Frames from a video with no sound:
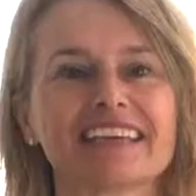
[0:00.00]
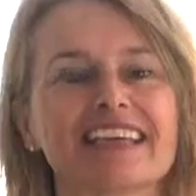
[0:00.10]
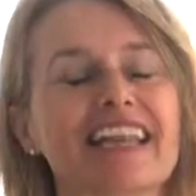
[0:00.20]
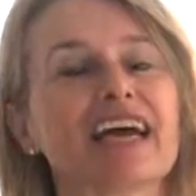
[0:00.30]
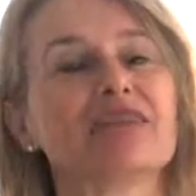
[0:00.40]
And
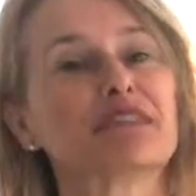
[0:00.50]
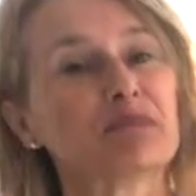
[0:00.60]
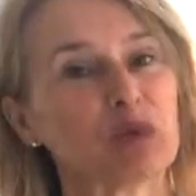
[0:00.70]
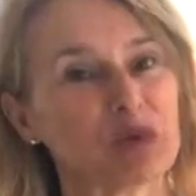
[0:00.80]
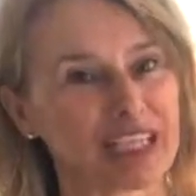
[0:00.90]
then every
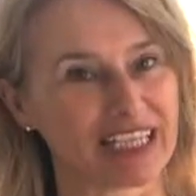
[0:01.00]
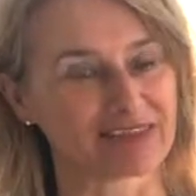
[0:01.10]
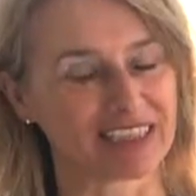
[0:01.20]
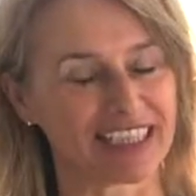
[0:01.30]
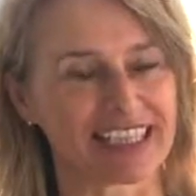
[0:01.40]

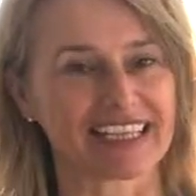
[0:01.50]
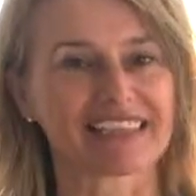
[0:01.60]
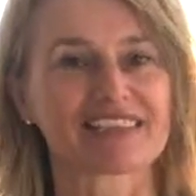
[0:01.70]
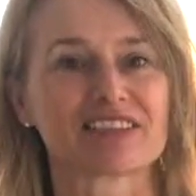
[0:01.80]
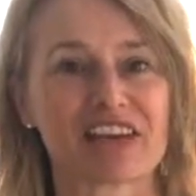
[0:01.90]
morning when I
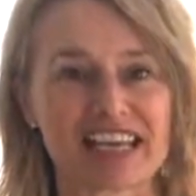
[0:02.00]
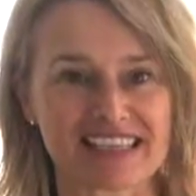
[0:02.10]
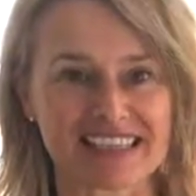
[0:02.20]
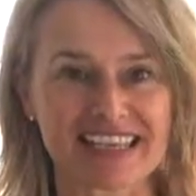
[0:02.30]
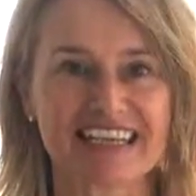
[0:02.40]
get
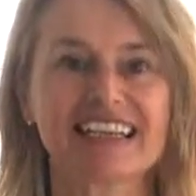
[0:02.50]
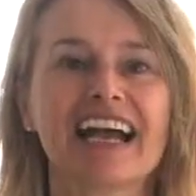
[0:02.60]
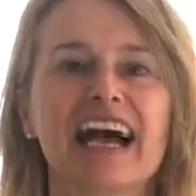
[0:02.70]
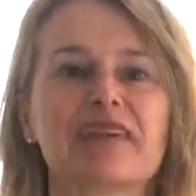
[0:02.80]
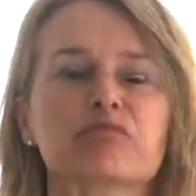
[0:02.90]
dressed,
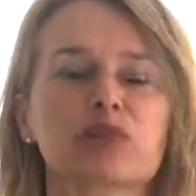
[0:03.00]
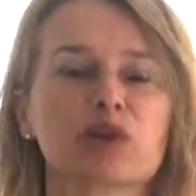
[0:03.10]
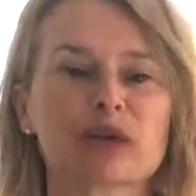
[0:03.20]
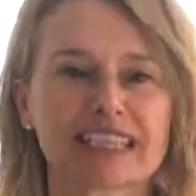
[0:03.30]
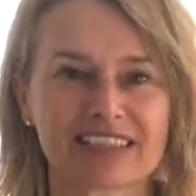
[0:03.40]
I
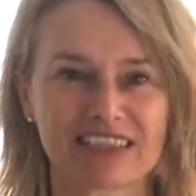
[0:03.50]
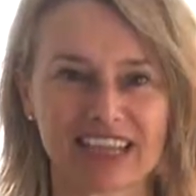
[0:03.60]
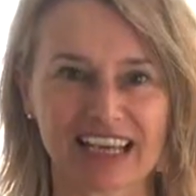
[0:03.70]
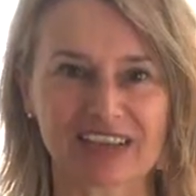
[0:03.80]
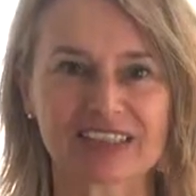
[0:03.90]
pull it
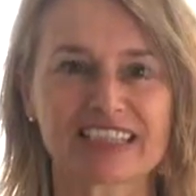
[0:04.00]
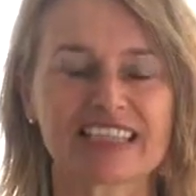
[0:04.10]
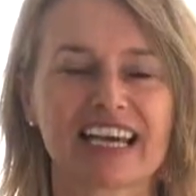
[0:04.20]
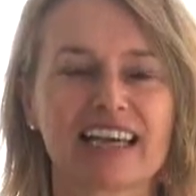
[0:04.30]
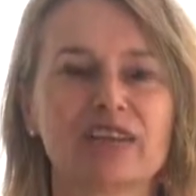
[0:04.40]
all out
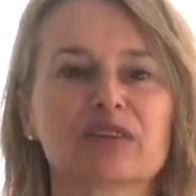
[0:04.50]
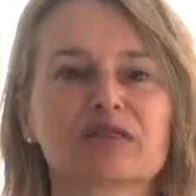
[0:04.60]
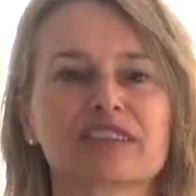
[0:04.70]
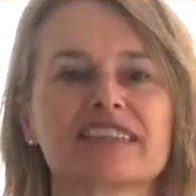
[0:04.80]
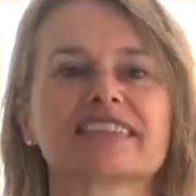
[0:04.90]
and I look
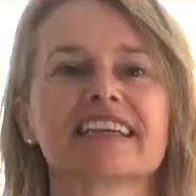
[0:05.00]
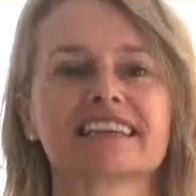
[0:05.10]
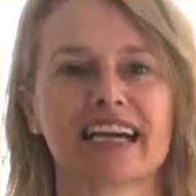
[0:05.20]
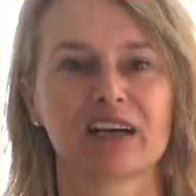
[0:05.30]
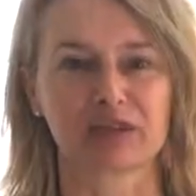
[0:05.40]
for the
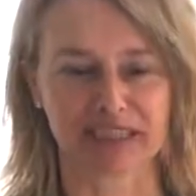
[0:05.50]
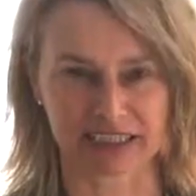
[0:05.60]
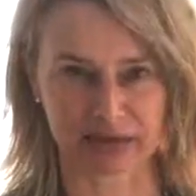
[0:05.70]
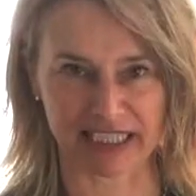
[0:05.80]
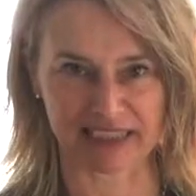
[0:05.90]
things I
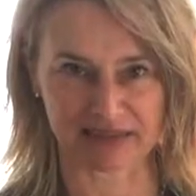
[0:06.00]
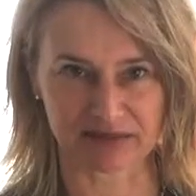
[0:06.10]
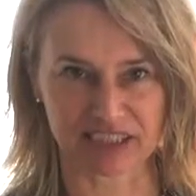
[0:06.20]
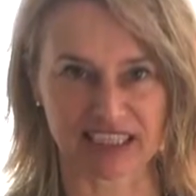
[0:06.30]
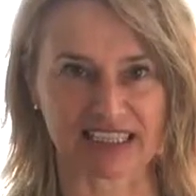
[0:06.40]
always wear,
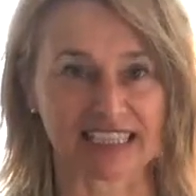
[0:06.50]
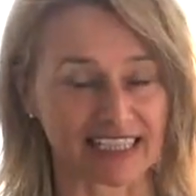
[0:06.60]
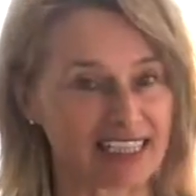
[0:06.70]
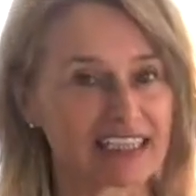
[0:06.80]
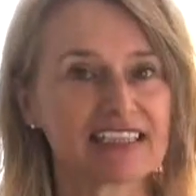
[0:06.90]
which are
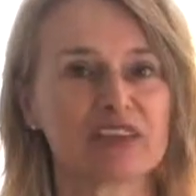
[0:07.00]
then